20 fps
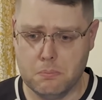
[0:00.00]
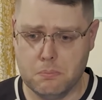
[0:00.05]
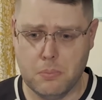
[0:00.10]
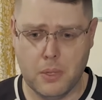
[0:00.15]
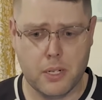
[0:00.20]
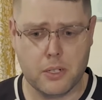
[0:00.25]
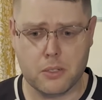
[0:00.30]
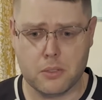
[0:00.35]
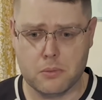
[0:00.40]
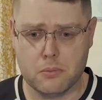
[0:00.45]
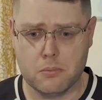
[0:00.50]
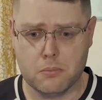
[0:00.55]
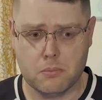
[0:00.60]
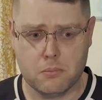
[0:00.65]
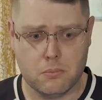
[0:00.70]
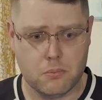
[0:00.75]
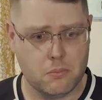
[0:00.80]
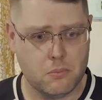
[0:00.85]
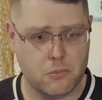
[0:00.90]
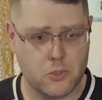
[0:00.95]
better
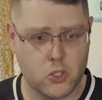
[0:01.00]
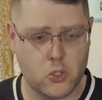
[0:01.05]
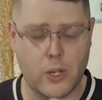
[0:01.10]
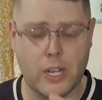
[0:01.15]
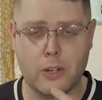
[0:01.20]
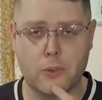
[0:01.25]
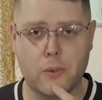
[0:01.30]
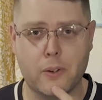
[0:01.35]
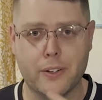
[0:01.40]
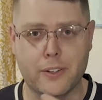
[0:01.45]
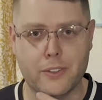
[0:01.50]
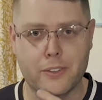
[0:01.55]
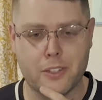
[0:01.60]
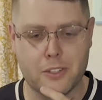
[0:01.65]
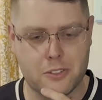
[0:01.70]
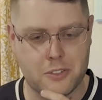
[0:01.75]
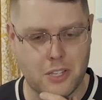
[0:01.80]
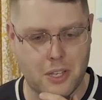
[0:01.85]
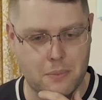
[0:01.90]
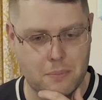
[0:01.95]
track record
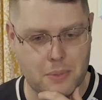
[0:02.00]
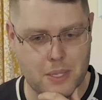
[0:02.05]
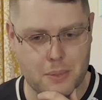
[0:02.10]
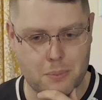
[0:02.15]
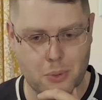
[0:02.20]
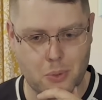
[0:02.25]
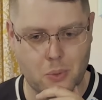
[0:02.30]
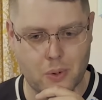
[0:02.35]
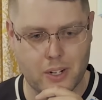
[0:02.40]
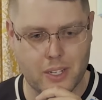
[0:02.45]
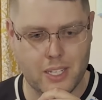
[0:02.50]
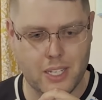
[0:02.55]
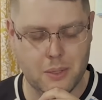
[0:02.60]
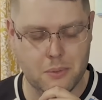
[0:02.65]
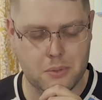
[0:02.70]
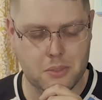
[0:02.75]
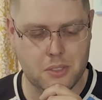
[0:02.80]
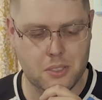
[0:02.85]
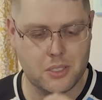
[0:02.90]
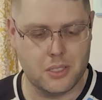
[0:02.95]
than some people when it
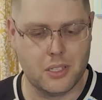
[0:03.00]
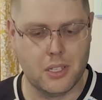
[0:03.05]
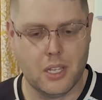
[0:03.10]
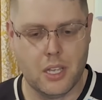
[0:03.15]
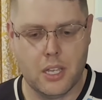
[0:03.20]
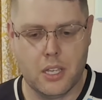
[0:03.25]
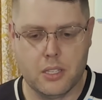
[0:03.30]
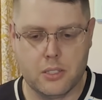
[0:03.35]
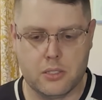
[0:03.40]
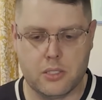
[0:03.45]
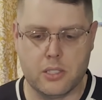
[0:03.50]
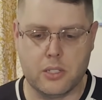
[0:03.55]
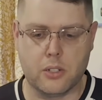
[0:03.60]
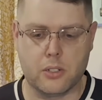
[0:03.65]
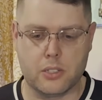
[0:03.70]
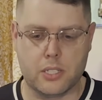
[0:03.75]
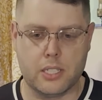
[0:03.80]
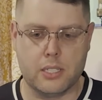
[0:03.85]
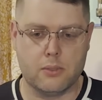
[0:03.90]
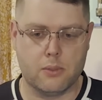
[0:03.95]
comes to
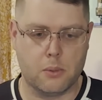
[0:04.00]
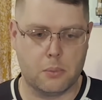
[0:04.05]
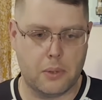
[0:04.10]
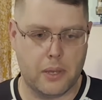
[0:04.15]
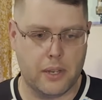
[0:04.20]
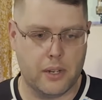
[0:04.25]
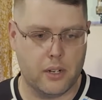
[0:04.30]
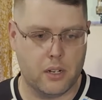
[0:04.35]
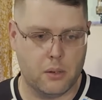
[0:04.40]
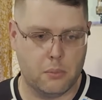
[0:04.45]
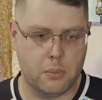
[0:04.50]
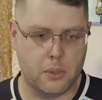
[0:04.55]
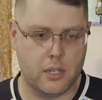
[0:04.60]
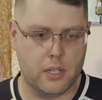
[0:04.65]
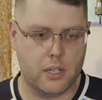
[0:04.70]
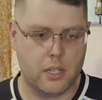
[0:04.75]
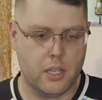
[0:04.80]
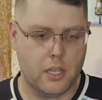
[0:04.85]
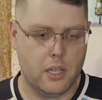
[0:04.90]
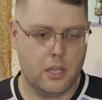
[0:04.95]
CRT repair,
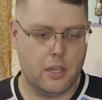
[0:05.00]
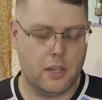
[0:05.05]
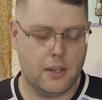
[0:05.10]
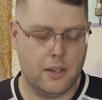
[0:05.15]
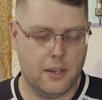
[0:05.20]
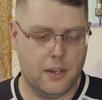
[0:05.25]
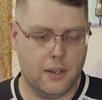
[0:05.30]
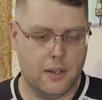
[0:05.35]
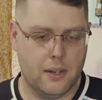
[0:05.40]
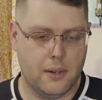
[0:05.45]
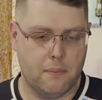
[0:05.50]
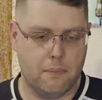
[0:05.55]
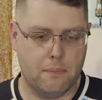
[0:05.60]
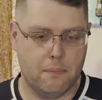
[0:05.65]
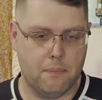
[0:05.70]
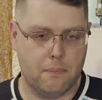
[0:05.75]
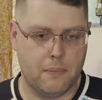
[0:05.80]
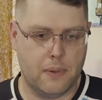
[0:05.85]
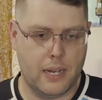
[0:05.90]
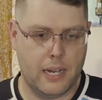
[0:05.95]
but
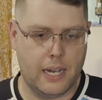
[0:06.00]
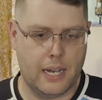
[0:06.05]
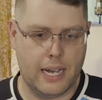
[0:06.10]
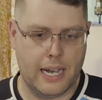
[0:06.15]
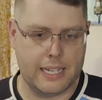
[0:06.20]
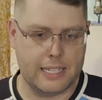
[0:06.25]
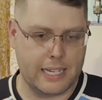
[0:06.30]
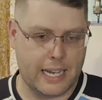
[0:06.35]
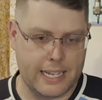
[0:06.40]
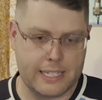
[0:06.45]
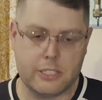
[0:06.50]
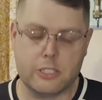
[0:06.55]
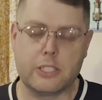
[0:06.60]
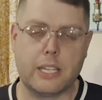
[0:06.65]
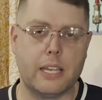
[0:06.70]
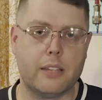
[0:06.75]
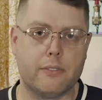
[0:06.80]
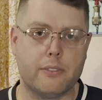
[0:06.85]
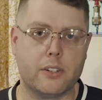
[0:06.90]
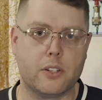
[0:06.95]
I just
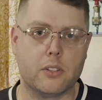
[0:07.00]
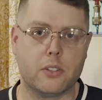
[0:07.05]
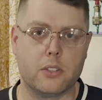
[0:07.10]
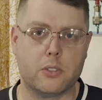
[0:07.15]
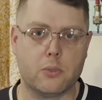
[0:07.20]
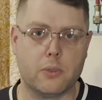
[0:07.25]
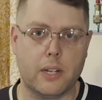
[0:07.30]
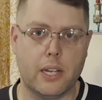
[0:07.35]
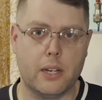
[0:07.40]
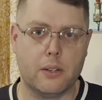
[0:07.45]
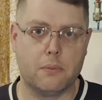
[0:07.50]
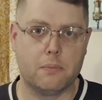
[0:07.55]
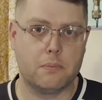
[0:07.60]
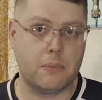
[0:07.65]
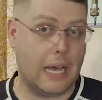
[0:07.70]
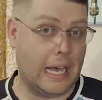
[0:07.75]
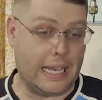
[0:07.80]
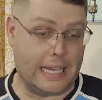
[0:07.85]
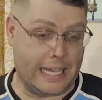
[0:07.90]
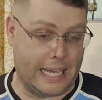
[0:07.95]
can't figure this one out.
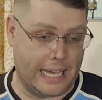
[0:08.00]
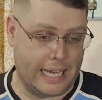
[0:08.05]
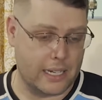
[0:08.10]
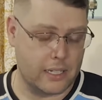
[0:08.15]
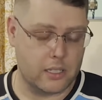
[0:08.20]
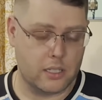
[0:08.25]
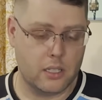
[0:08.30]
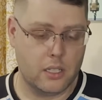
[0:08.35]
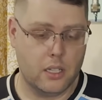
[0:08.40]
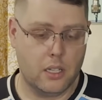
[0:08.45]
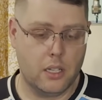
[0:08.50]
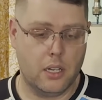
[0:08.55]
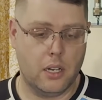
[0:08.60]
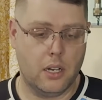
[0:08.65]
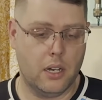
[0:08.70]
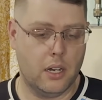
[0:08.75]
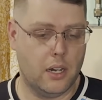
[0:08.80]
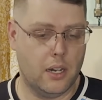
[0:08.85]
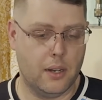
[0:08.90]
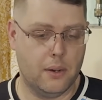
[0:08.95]
I can't.
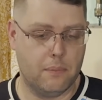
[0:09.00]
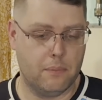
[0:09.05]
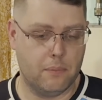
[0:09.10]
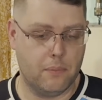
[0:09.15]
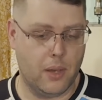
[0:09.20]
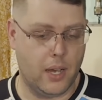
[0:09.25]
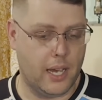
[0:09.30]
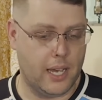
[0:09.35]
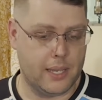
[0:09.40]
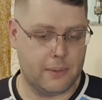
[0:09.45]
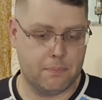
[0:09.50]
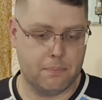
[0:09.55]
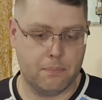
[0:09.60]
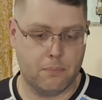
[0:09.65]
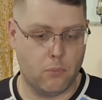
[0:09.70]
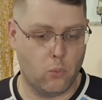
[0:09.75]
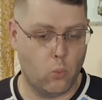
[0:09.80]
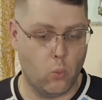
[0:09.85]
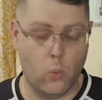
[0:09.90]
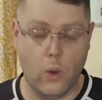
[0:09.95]
I'm
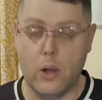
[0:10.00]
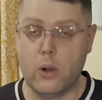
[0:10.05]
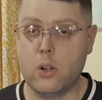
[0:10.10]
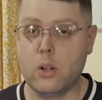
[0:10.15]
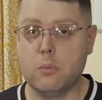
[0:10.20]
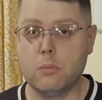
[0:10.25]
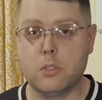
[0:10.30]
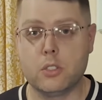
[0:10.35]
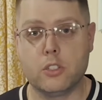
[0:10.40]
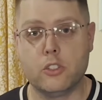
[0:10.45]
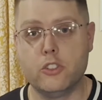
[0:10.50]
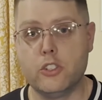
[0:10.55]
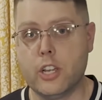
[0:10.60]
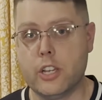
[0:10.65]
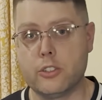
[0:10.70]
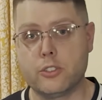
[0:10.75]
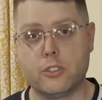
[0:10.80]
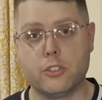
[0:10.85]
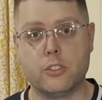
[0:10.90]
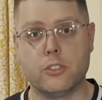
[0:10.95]
welcome to
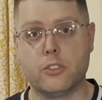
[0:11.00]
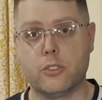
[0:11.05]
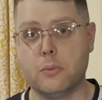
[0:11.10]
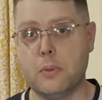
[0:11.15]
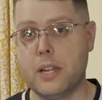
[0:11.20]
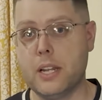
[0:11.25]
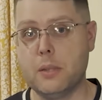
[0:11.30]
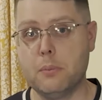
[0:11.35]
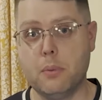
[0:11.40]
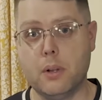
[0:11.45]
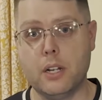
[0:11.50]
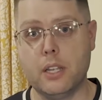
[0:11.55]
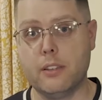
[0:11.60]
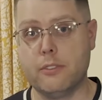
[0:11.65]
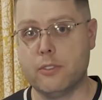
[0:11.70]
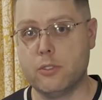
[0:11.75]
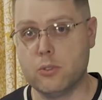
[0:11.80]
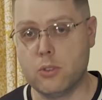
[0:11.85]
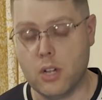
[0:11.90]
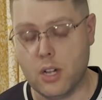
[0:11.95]
suggestions from anybody.
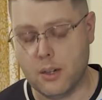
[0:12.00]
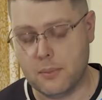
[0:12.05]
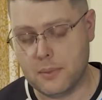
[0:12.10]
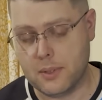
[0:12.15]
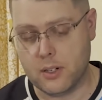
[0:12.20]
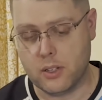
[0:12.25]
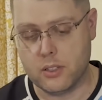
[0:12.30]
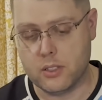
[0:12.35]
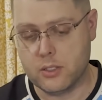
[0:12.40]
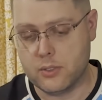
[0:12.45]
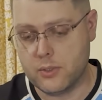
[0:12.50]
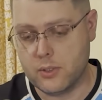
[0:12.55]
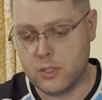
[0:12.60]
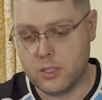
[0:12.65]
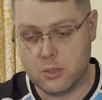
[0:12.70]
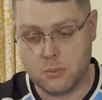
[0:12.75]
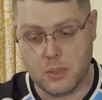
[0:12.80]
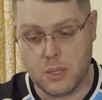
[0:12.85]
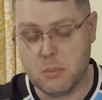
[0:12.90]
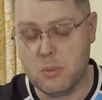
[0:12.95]
If you comment on this
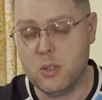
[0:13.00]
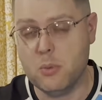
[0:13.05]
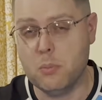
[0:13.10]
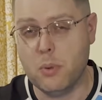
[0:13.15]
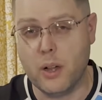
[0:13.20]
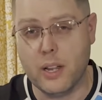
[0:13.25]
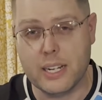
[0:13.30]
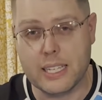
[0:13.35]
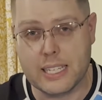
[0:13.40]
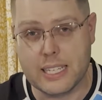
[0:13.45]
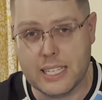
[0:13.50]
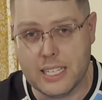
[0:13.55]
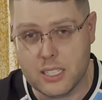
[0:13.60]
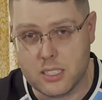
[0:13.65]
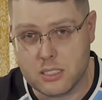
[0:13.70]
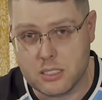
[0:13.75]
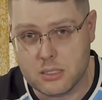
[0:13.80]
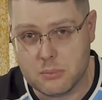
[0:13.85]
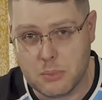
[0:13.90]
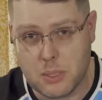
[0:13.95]
video, maybe you bought a
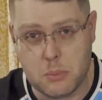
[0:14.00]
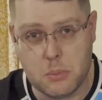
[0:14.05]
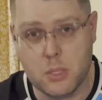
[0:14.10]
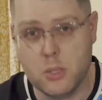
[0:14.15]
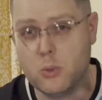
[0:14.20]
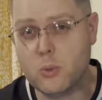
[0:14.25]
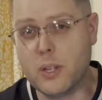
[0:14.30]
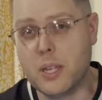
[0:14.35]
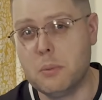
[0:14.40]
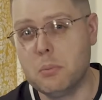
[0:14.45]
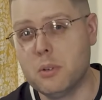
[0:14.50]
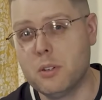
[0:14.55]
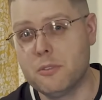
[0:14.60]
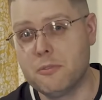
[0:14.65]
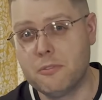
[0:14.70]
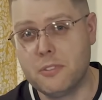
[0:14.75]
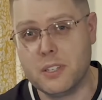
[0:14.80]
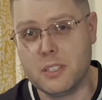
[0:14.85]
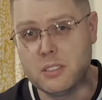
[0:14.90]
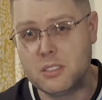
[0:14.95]
kit, maybe you were able to
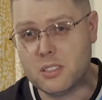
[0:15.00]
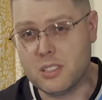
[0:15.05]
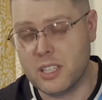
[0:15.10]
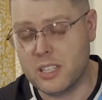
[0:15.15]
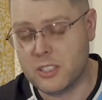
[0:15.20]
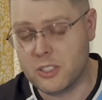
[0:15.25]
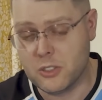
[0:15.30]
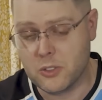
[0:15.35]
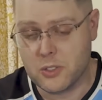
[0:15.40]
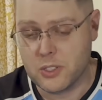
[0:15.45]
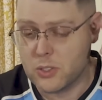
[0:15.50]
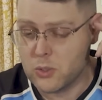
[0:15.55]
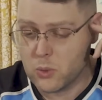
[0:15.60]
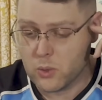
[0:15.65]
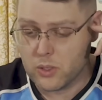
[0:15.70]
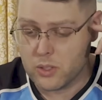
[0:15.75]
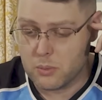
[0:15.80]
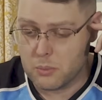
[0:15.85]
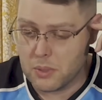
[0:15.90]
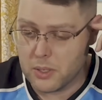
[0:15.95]
fix it, and you're in
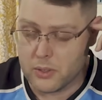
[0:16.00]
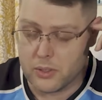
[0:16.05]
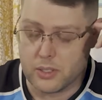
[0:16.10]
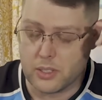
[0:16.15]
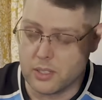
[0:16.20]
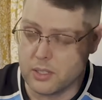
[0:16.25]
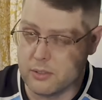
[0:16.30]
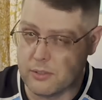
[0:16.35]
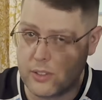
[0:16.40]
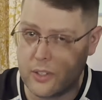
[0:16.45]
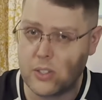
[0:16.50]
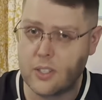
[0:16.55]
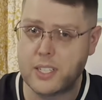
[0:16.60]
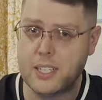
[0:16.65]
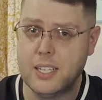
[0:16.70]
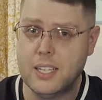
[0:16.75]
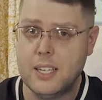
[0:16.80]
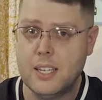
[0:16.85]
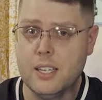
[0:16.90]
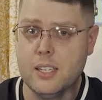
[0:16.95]
North America in a very
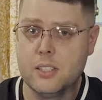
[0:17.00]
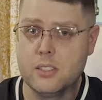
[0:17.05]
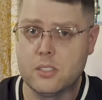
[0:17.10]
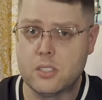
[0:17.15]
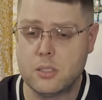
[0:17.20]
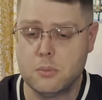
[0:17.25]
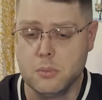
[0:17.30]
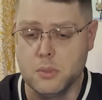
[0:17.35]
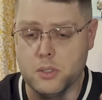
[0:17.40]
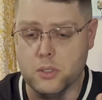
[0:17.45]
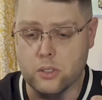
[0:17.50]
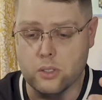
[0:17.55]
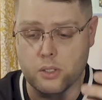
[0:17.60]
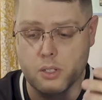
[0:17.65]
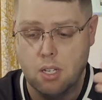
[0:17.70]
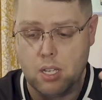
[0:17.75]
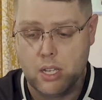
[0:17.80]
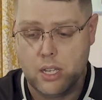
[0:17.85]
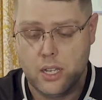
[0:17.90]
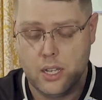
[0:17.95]
similar
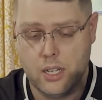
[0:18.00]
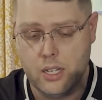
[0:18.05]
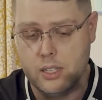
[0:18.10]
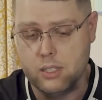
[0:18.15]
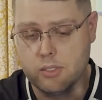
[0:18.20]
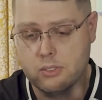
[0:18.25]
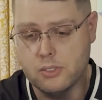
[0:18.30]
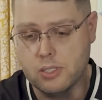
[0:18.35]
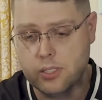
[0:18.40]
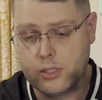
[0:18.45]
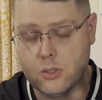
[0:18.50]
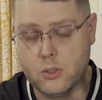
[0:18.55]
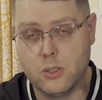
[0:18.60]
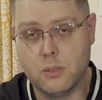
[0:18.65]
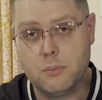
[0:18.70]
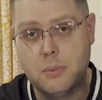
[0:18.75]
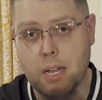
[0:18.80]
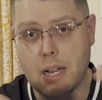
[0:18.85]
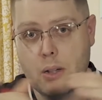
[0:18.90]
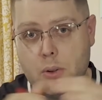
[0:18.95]
signal
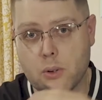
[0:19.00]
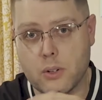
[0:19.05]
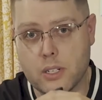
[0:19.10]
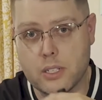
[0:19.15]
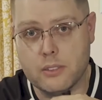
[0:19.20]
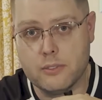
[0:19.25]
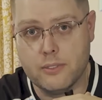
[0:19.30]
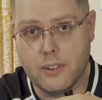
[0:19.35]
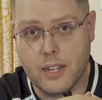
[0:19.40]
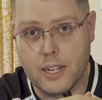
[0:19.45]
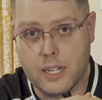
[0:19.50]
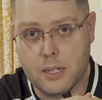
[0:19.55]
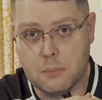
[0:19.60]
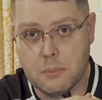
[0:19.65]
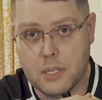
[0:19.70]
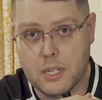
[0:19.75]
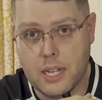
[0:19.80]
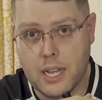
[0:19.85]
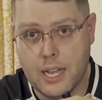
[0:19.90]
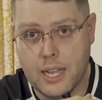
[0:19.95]
and power
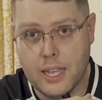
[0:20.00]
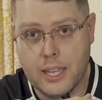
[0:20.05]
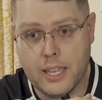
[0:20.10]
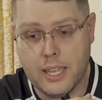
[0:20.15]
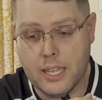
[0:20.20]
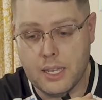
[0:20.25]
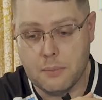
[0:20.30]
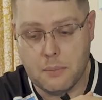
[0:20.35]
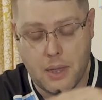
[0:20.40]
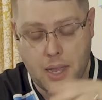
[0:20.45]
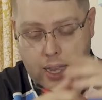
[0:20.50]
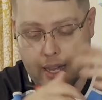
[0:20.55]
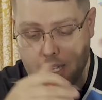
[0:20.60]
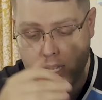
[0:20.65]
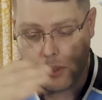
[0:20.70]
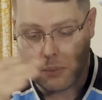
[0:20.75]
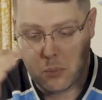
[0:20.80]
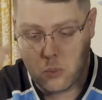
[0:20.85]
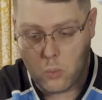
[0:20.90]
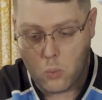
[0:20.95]
environment I
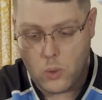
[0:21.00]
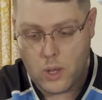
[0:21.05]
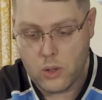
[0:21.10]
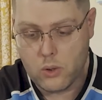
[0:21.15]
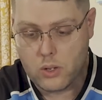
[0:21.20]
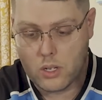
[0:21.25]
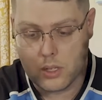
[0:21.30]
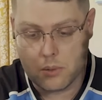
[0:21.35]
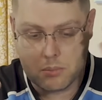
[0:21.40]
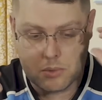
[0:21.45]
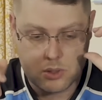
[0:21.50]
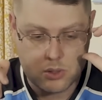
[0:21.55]
am welcome